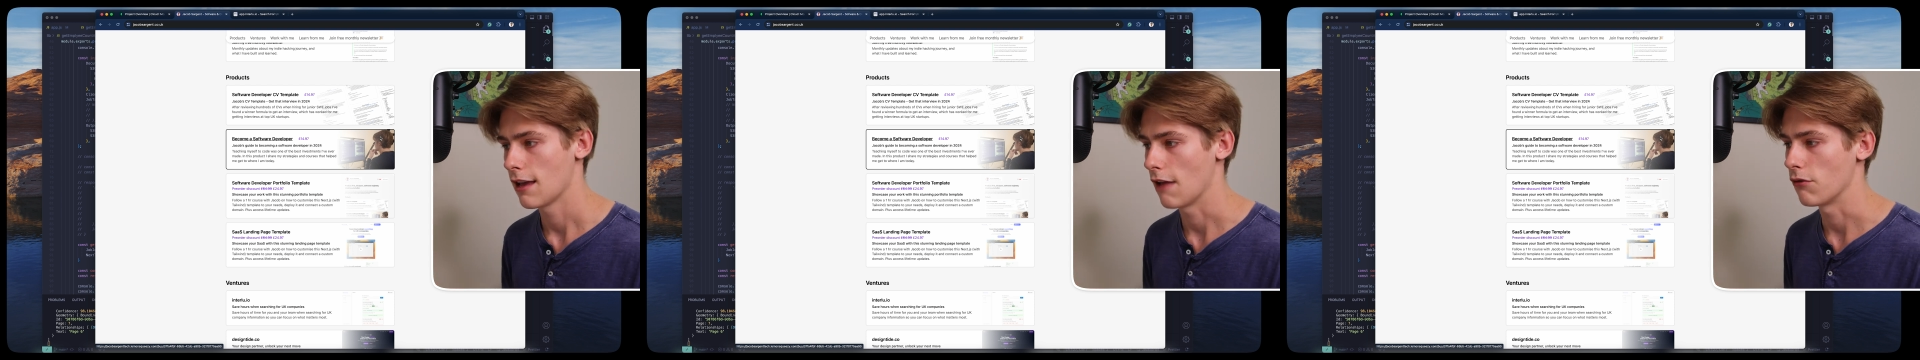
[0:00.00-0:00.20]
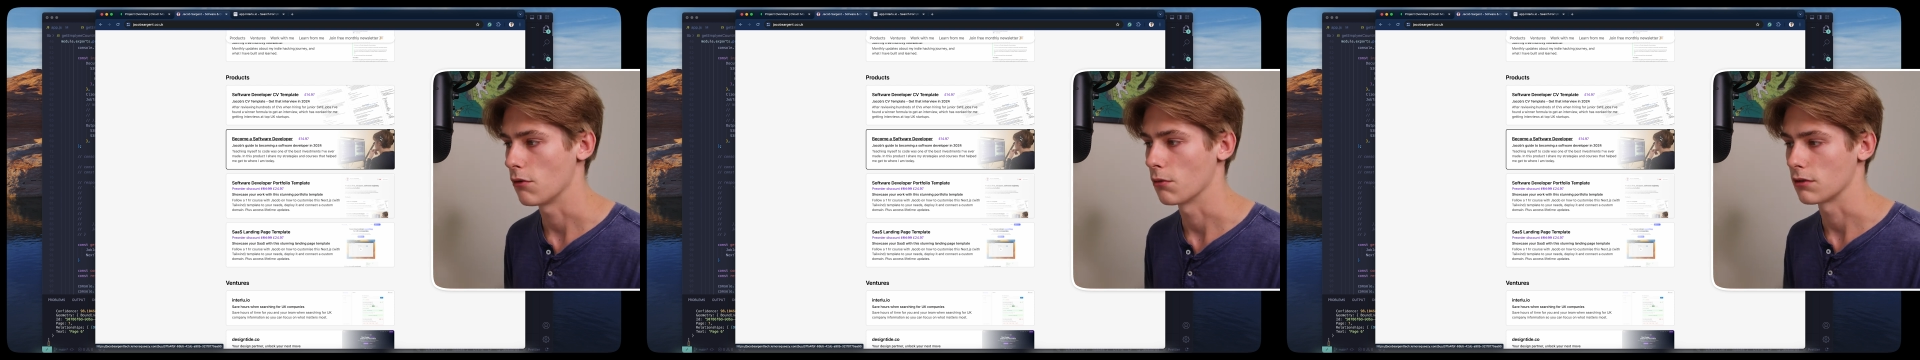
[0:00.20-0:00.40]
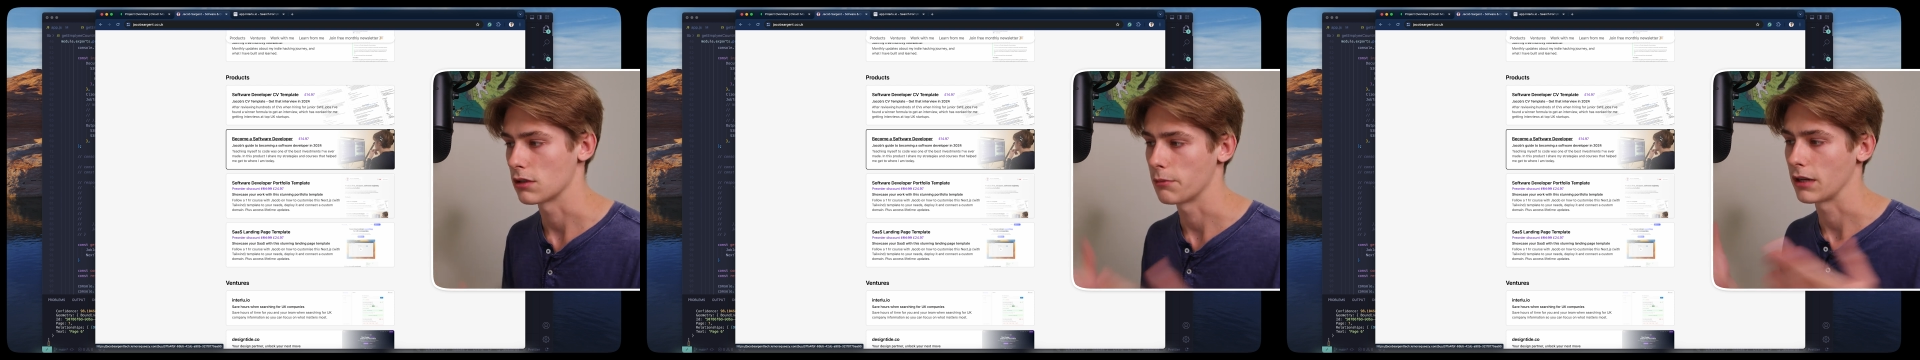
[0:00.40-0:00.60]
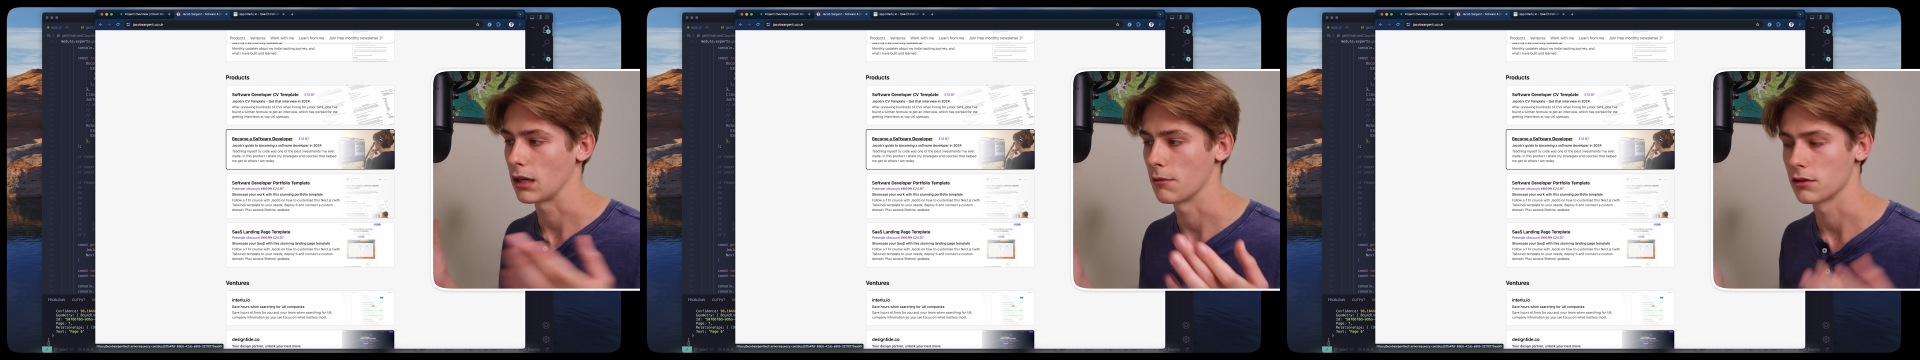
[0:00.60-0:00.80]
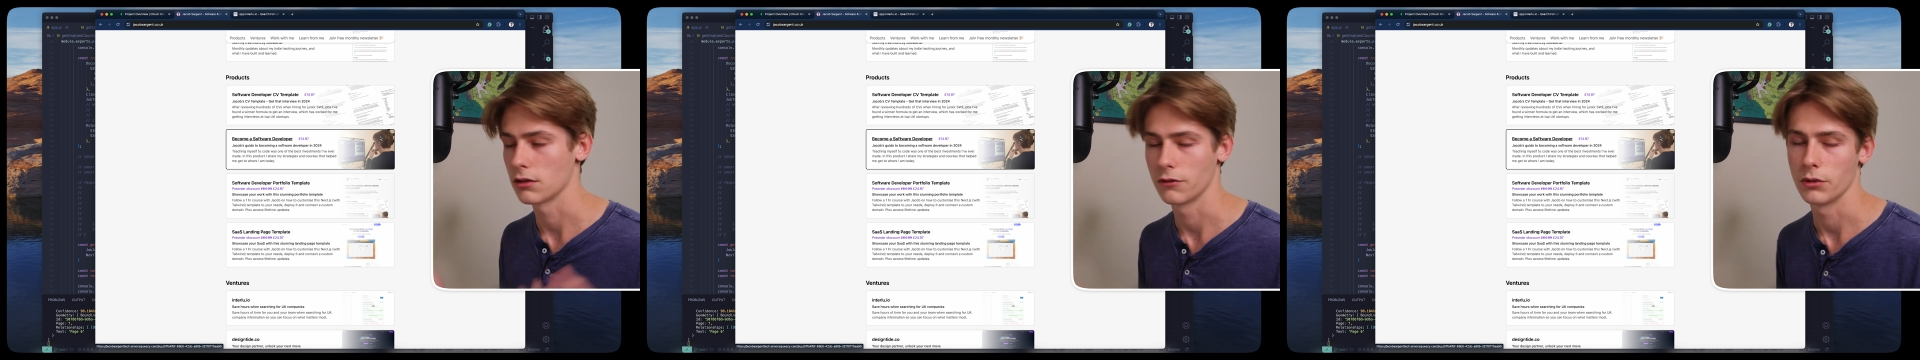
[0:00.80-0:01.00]
if you wanted to
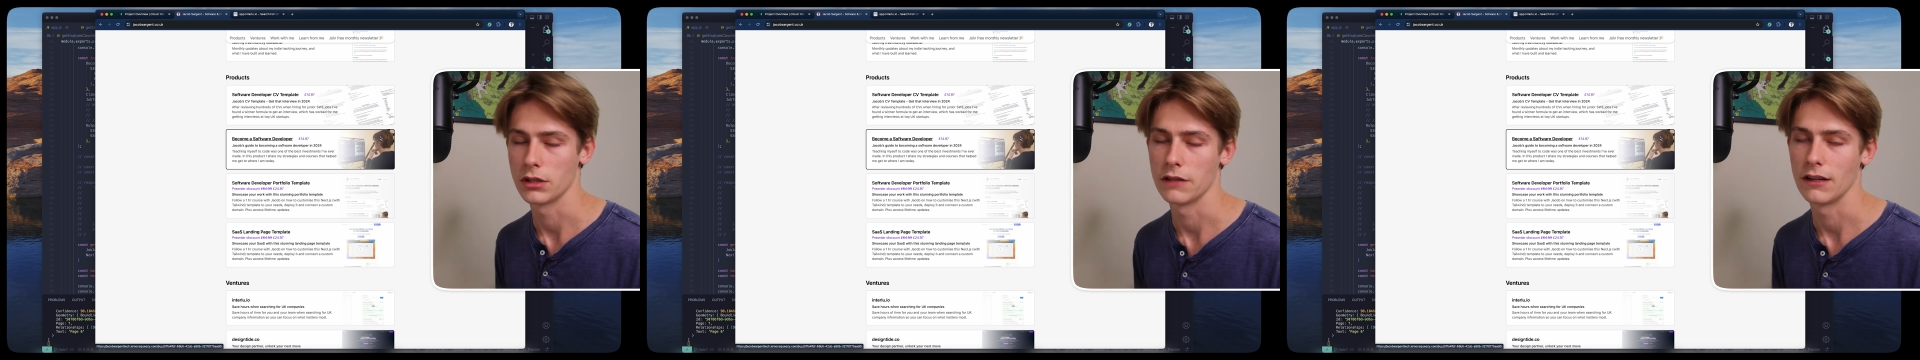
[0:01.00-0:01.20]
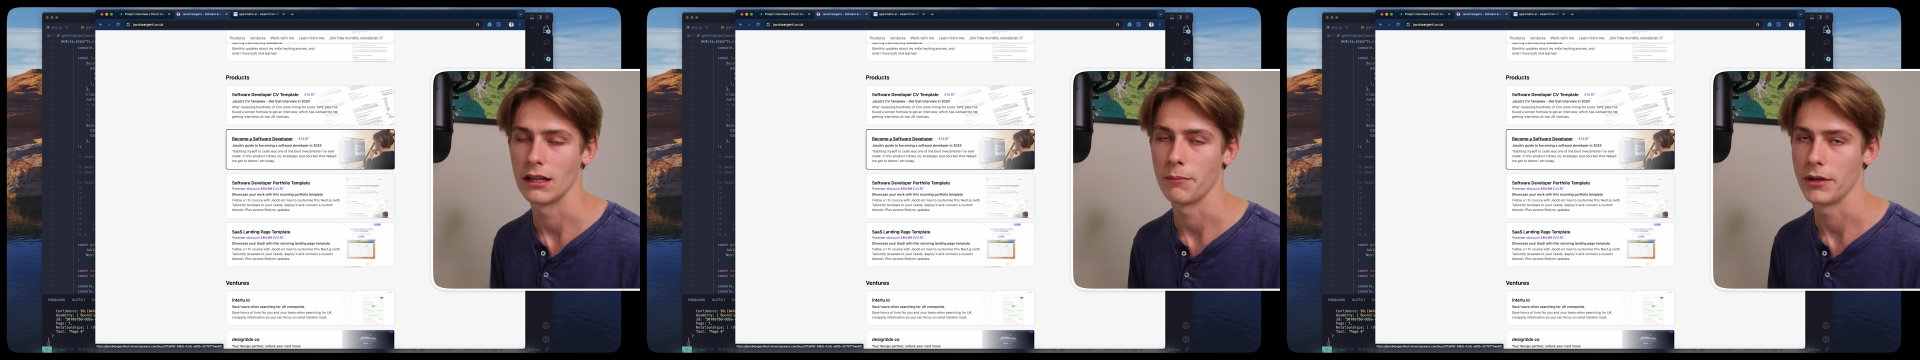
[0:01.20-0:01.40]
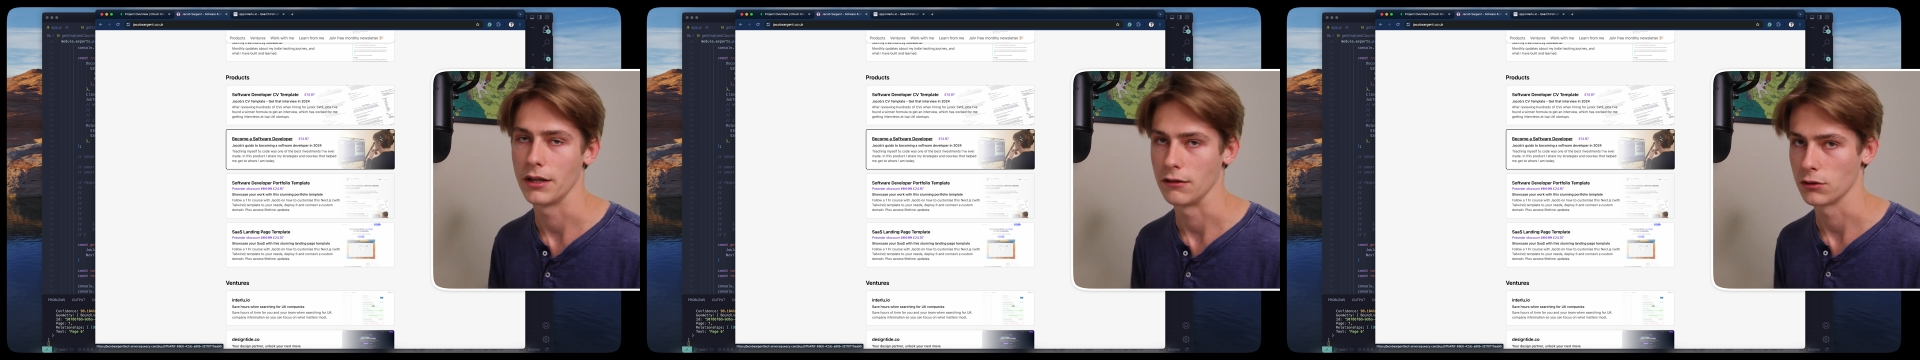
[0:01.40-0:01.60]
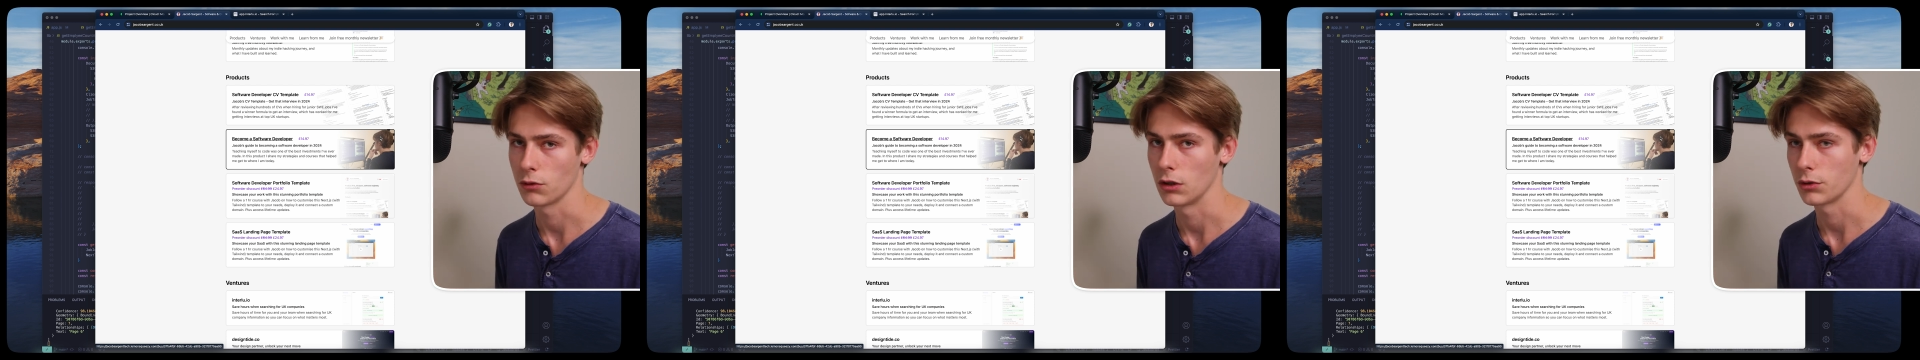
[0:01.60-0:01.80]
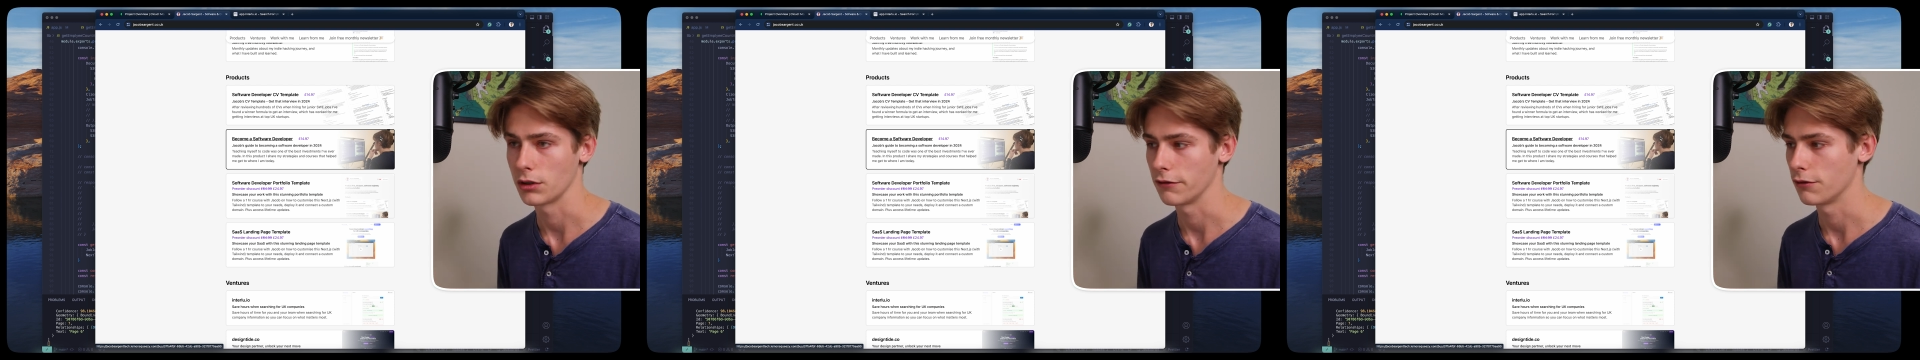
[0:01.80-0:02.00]
become a software developer in
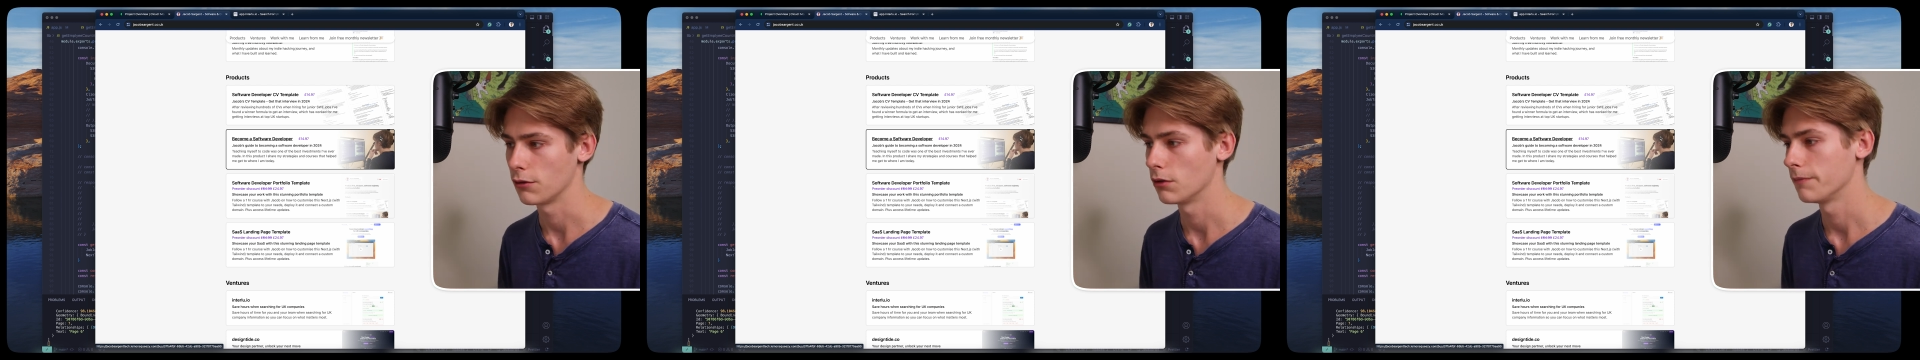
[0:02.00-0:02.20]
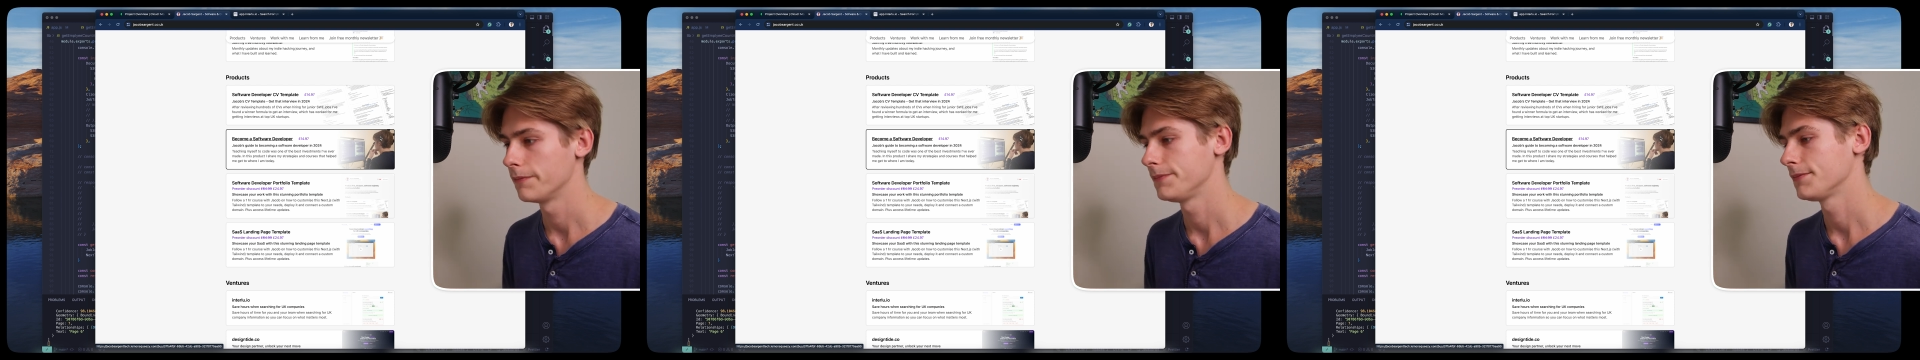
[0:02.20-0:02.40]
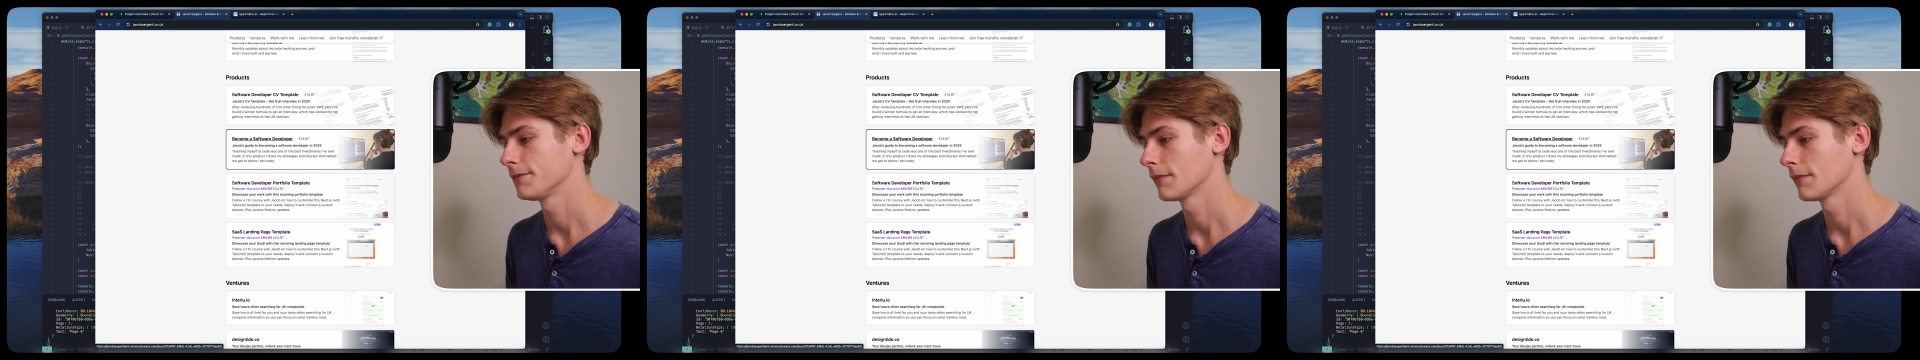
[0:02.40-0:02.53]
2024.